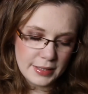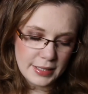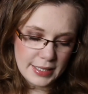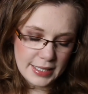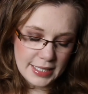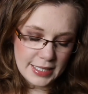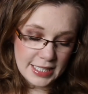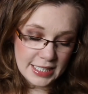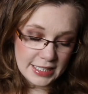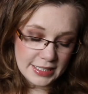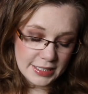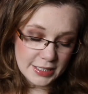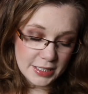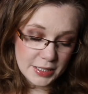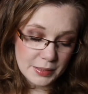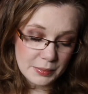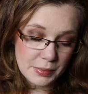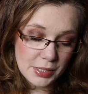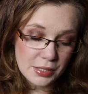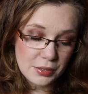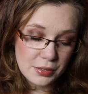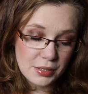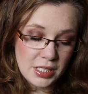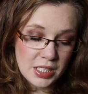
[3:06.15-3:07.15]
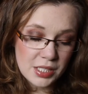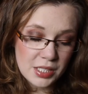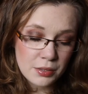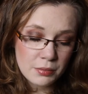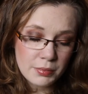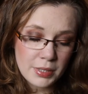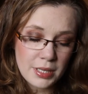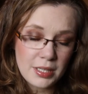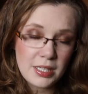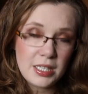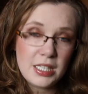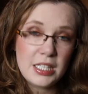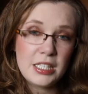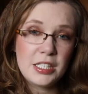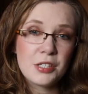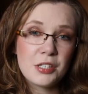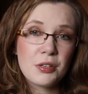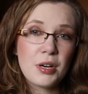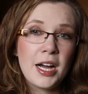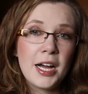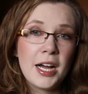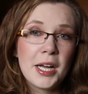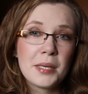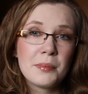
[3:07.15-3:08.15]
And so these will be the easier
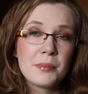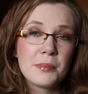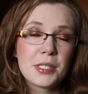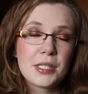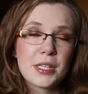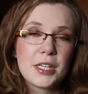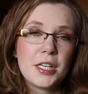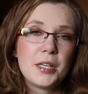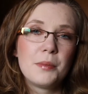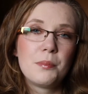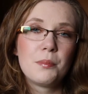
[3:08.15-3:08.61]
items.